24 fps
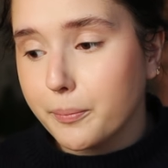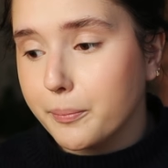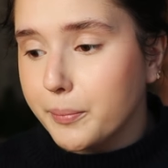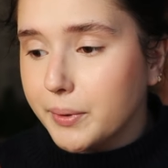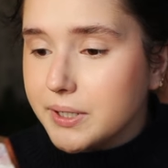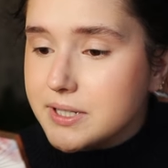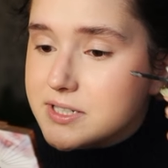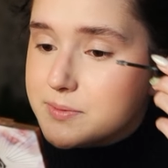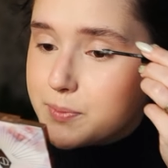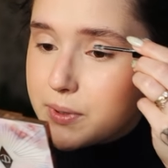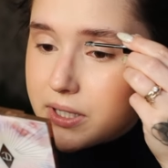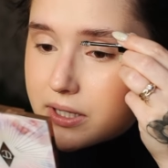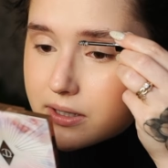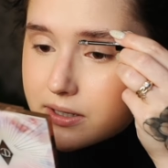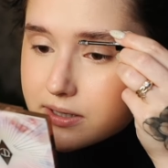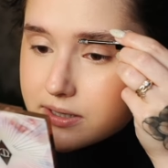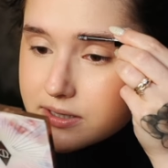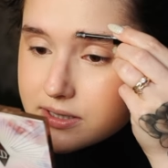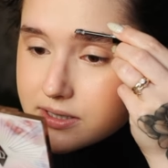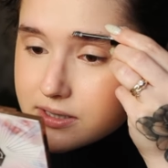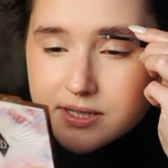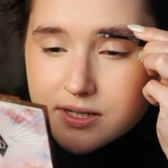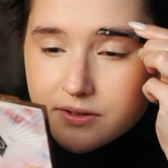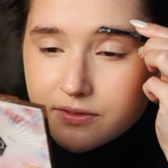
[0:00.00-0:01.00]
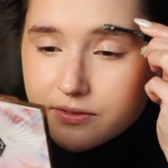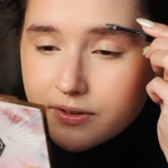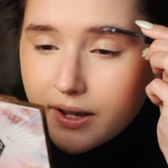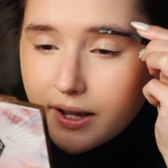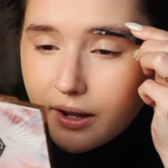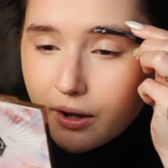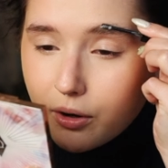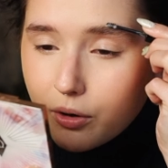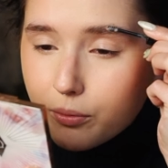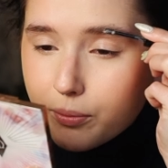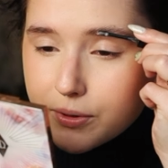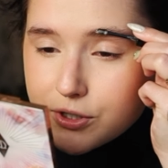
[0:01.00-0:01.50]
But it's because of
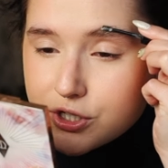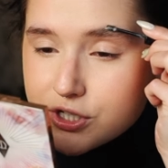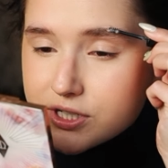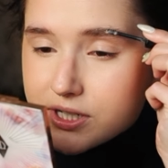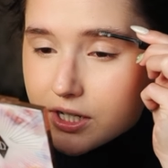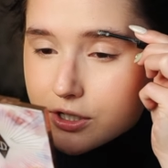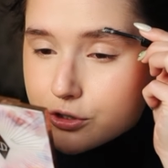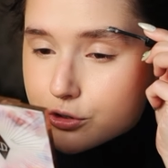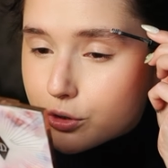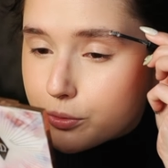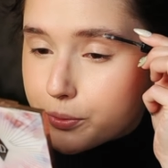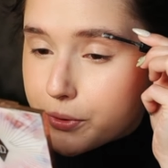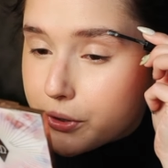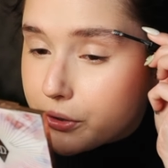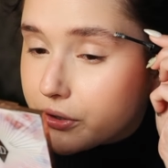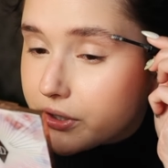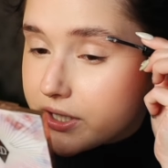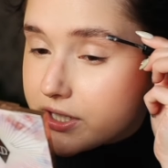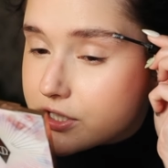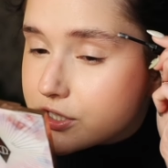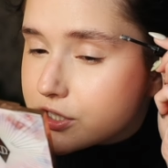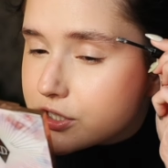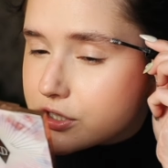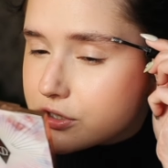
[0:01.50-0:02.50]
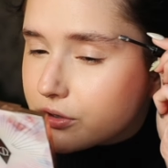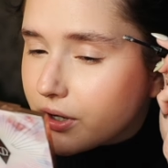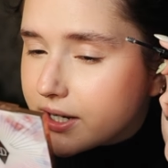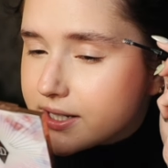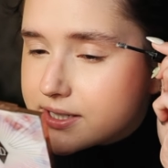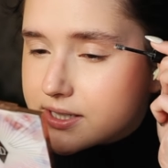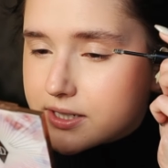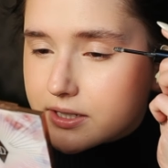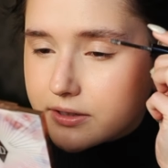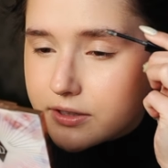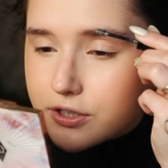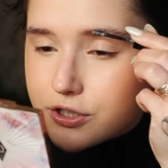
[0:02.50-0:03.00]
how much sexual purity is
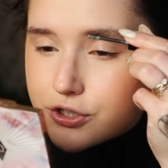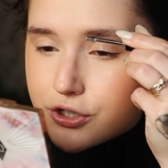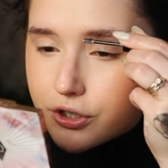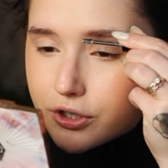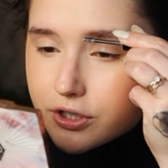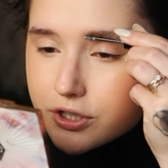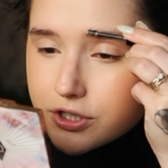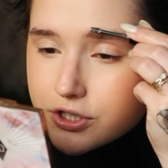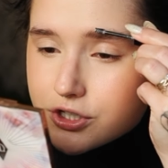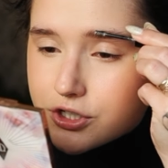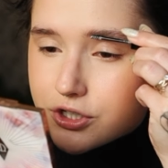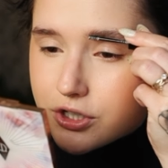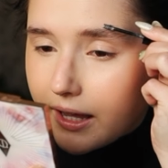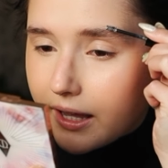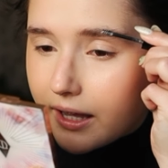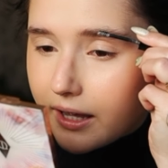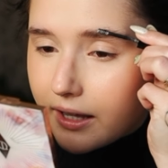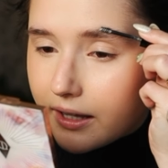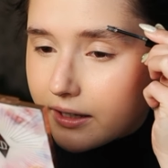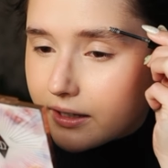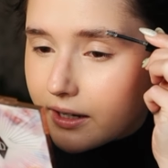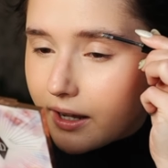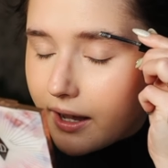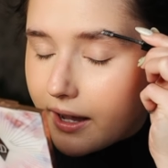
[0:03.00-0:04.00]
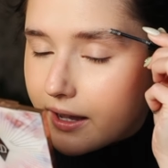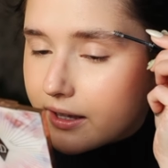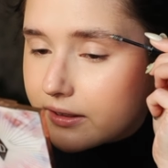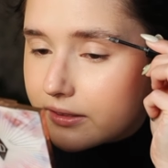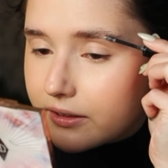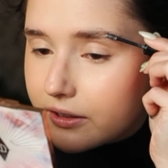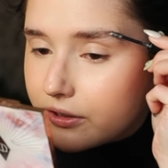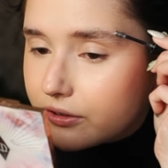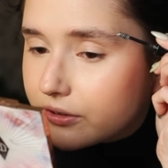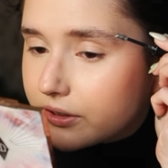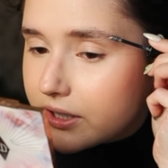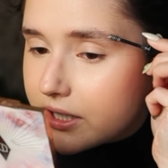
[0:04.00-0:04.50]
stressed in the church, and I
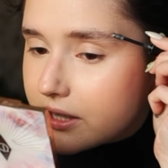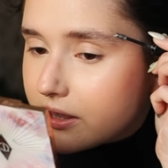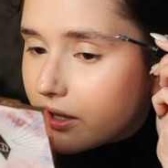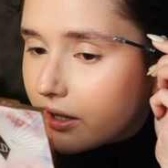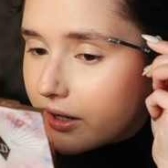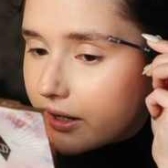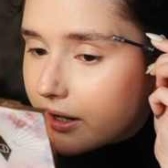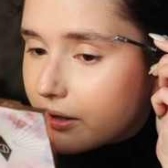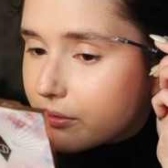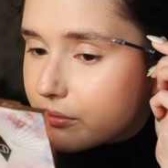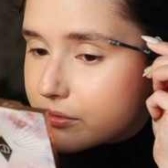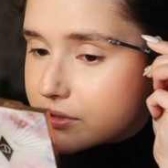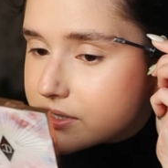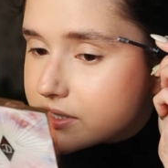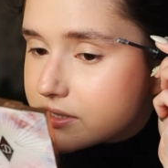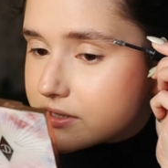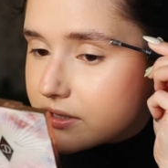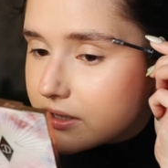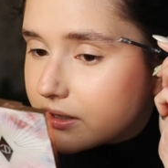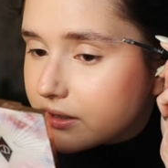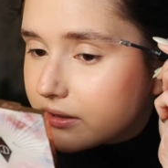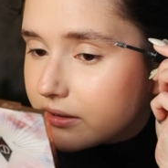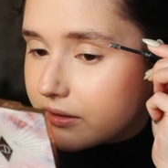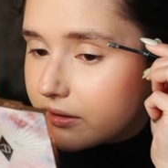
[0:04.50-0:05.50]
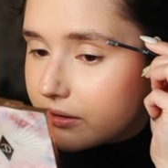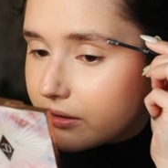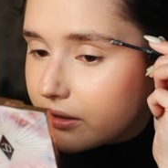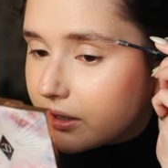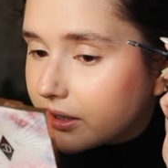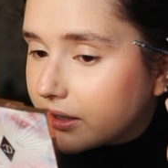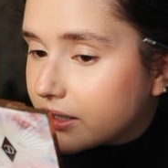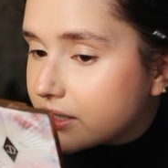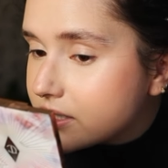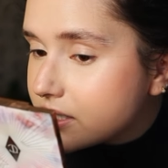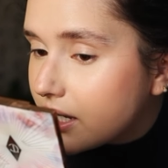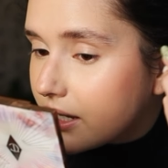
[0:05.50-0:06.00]
literally thought I was
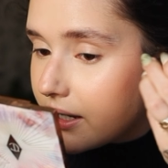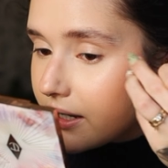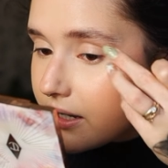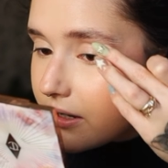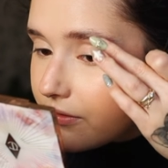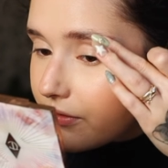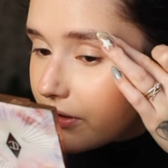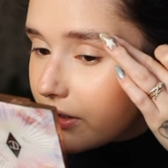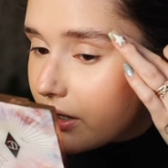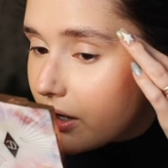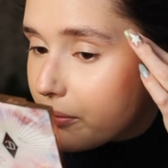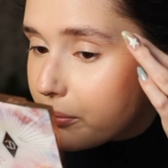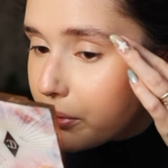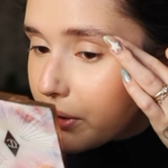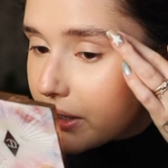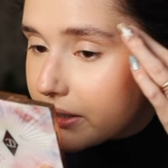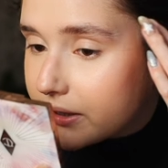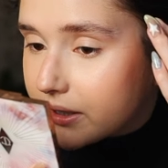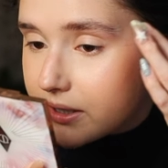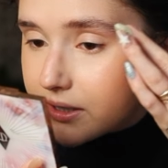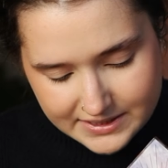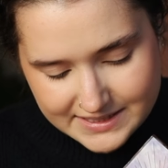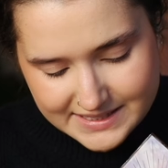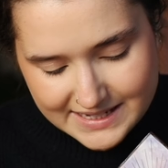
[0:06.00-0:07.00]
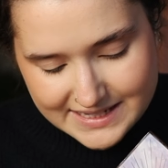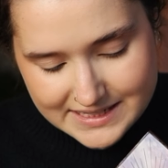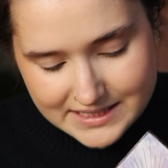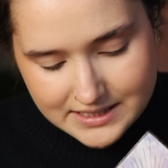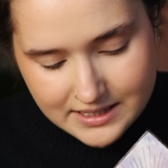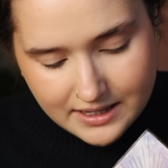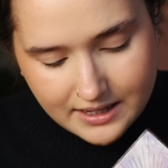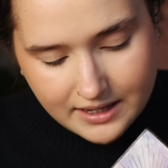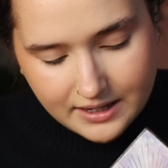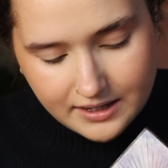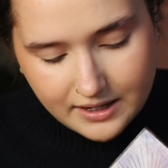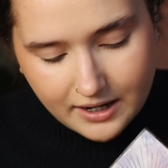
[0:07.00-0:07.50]
gonna die if I got pregnant. Since
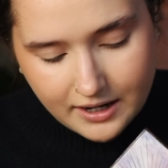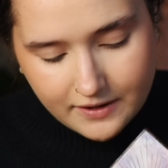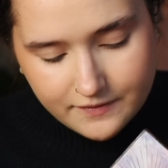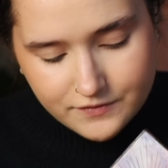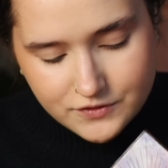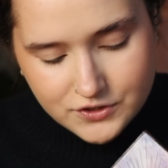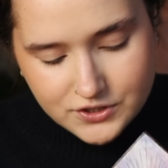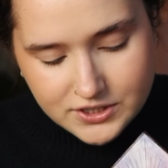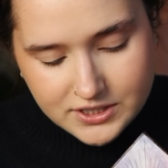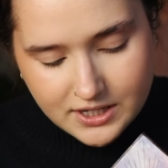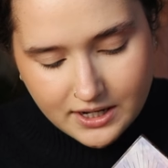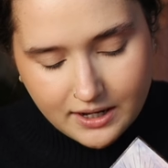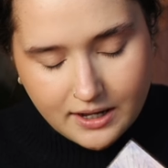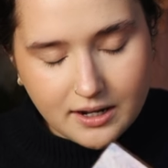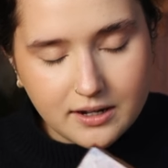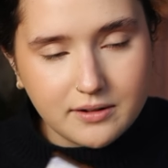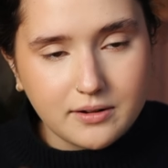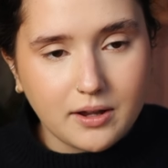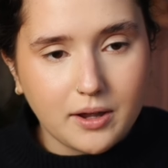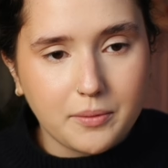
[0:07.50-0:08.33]
then, I've just had